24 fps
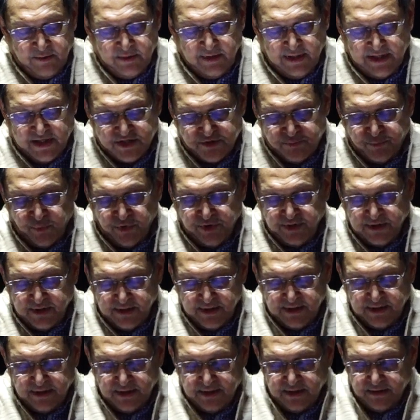last point
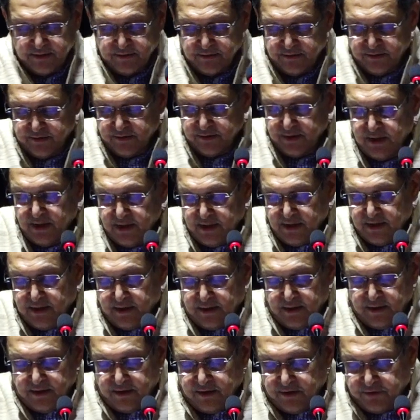in the
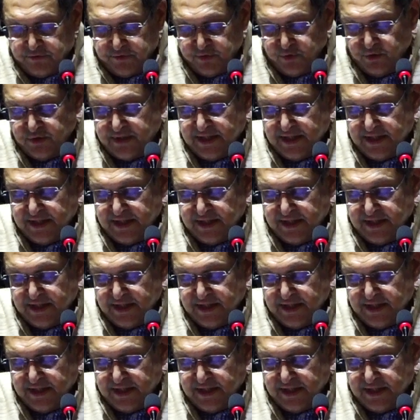few